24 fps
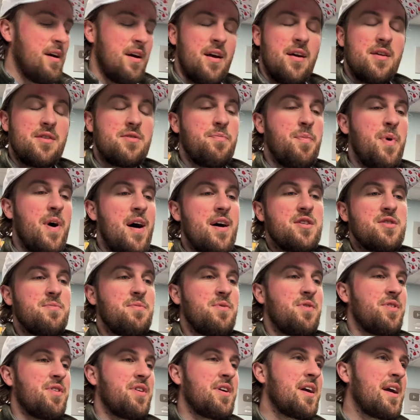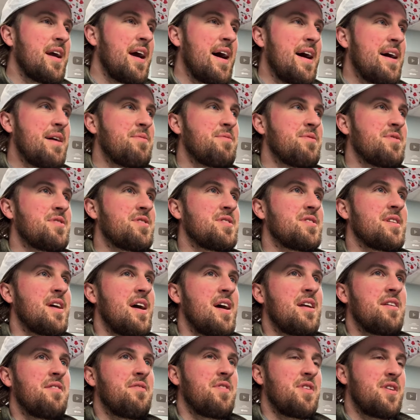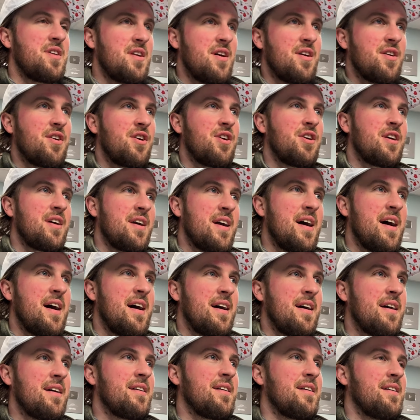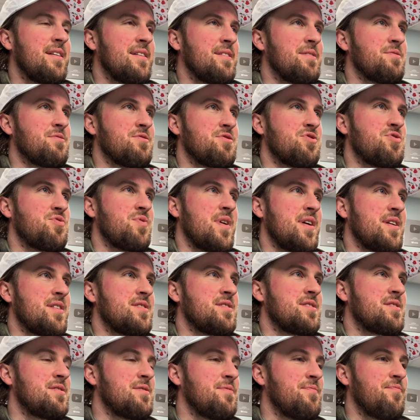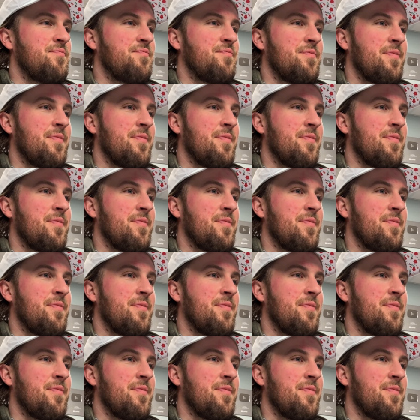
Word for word: It's possible the guy was kind of a younger guy and he was dressed